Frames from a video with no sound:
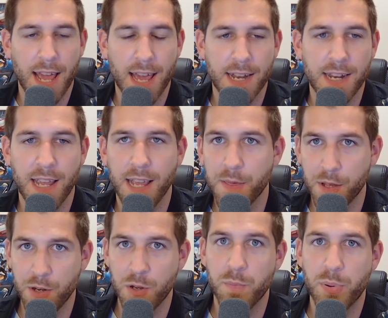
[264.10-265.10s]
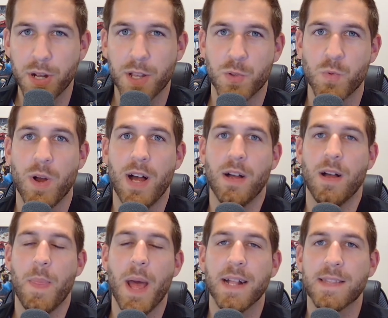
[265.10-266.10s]
and in the new book as well.
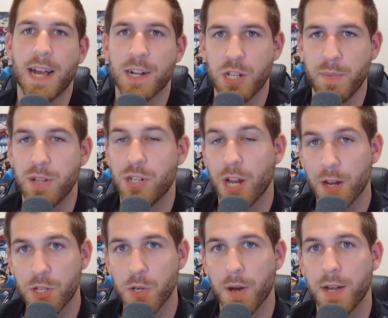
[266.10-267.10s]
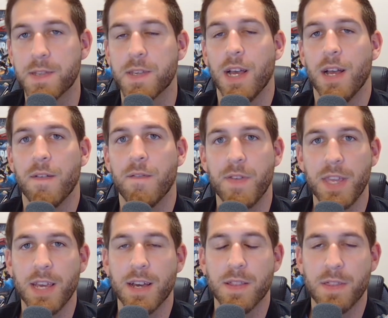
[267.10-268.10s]
And that's actually been shared to us
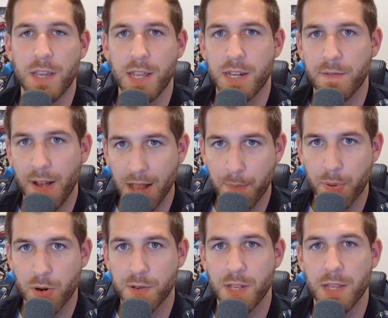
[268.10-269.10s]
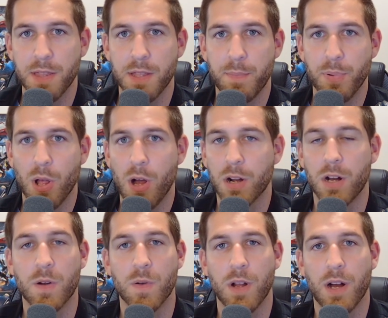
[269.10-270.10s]
via the developers in the blog
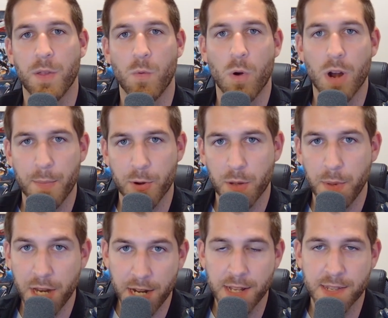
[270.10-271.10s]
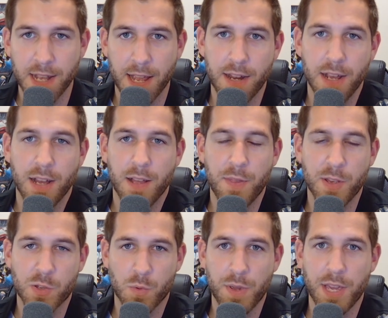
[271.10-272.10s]
on the Warhammer community site
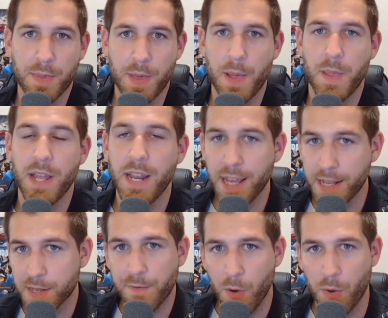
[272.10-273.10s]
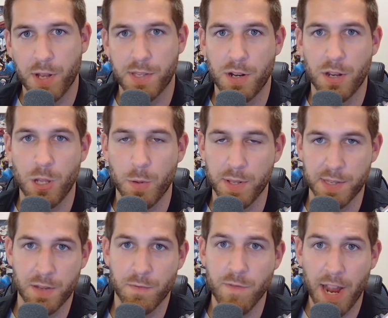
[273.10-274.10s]
this week, that it is a focus on
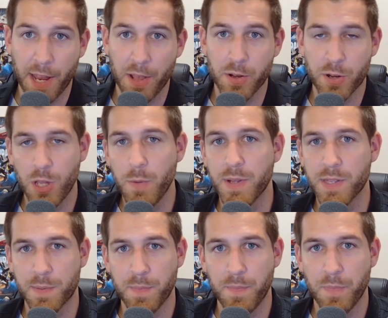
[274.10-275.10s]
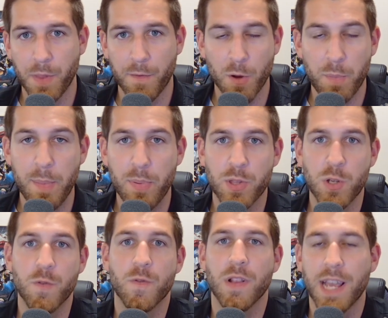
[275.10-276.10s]
humans, the regular humans, for people
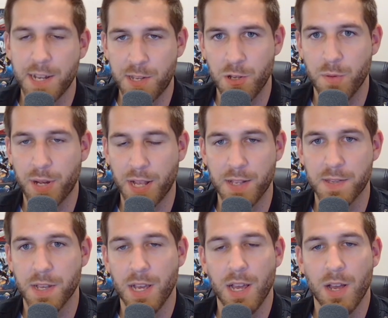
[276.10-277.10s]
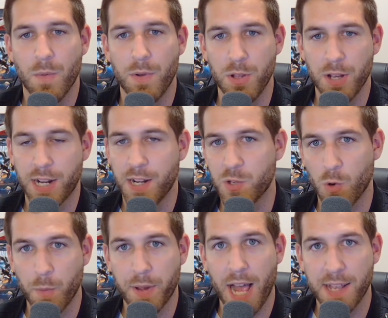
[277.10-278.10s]
to relate to, because when you look at a
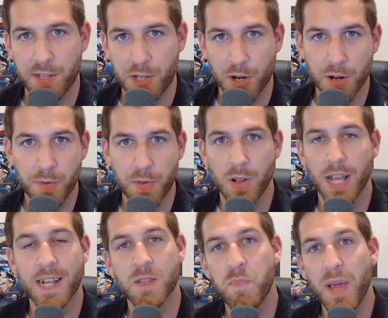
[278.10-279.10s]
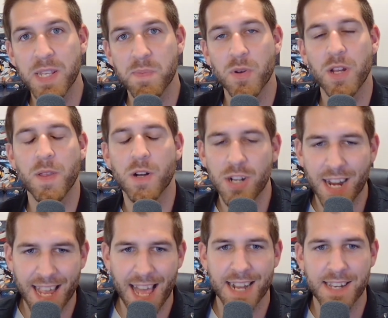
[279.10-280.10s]
Stormcast Eternal, they're like a space marine, they're
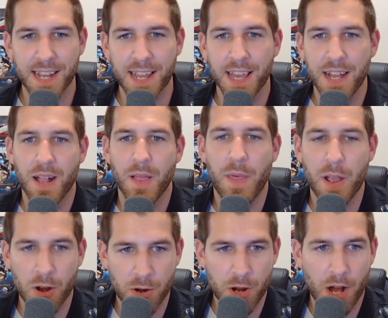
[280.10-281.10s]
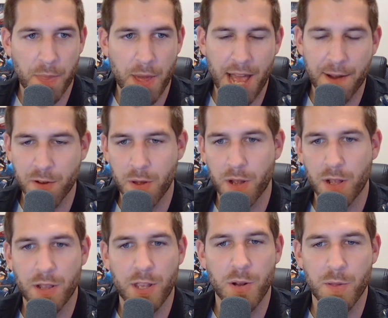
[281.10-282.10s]
gigantic, they're not the
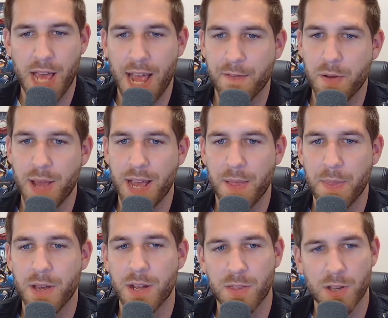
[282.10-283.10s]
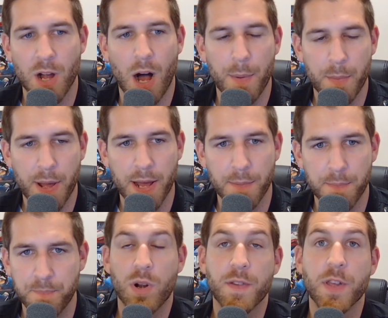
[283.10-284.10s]
everyman, the common man.
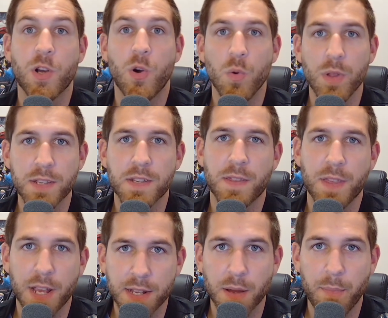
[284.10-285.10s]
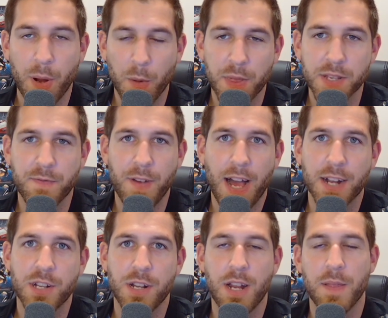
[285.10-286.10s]
One of the coolest things about this
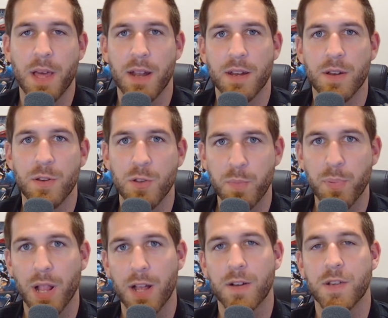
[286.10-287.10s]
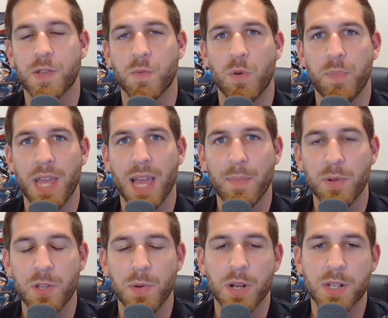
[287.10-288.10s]
faction that new players will be able
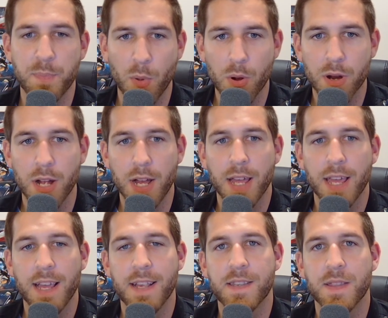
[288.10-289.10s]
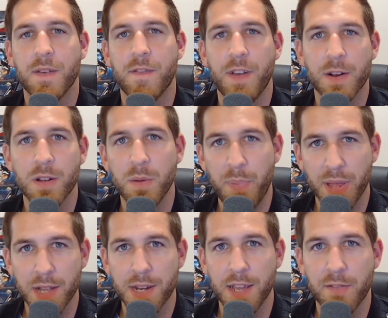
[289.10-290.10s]
to explore is the
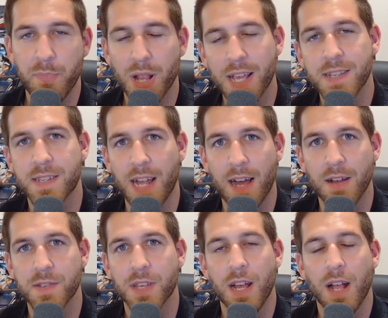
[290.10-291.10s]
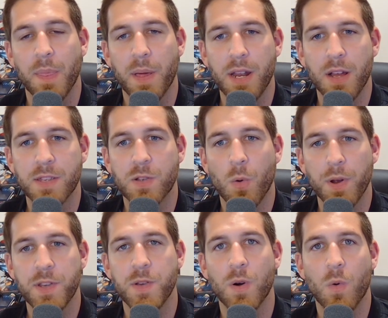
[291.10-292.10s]
variability of playstyles that is
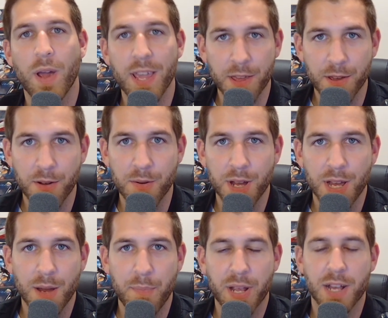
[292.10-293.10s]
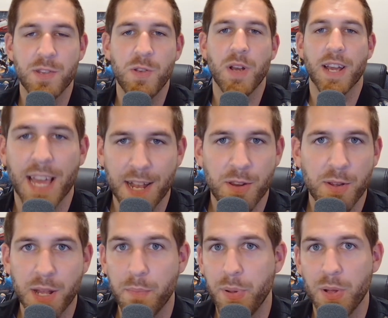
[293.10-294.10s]
going to await you, because you
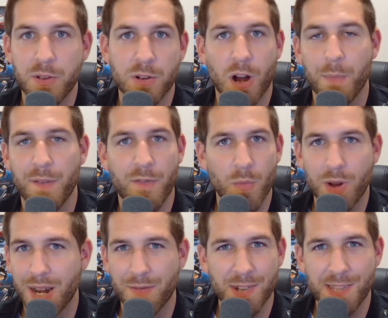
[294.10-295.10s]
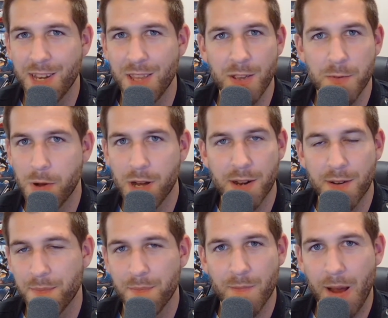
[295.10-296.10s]
can build your army from whatever city you want.
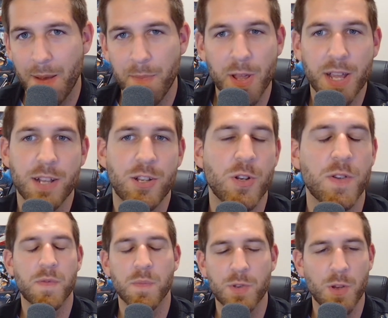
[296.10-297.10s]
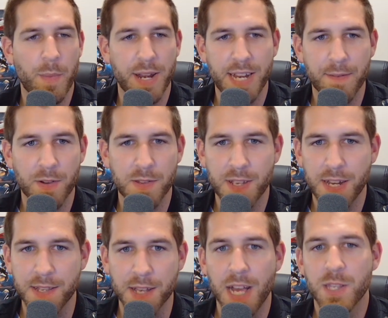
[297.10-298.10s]
right? You can choose from so many different
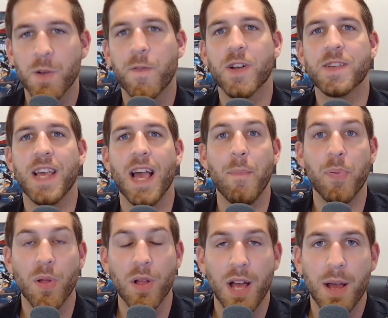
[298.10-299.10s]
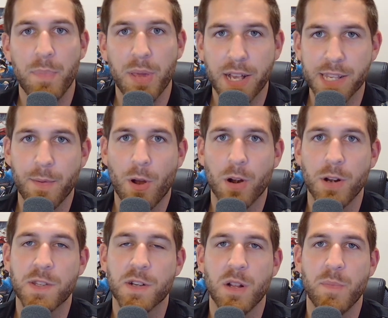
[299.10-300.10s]
cities. So for example, because I've
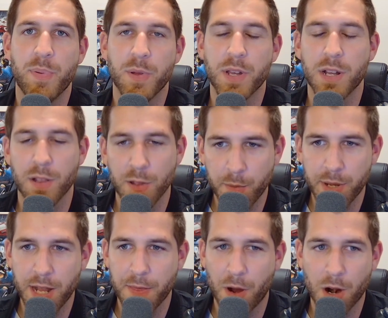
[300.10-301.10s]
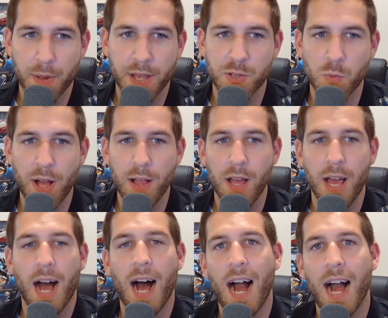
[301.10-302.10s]
already started building a Lumineth army as well,
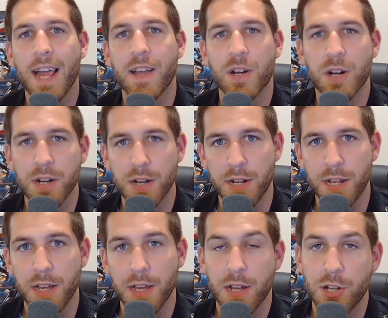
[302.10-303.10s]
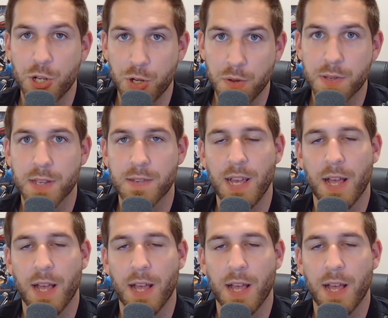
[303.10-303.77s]
I could choose